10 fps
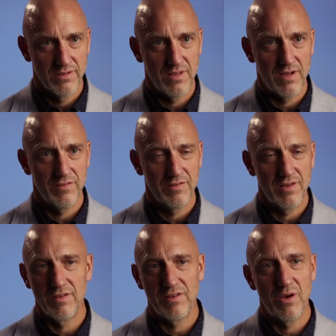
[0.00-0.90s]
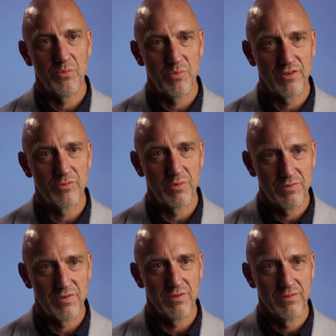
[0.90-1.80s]
That's, that's how it makes me
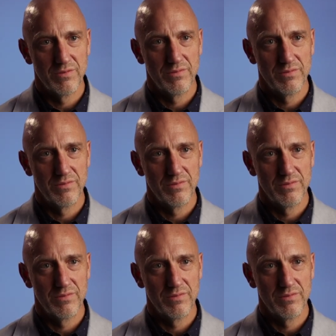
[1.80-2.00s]
feel.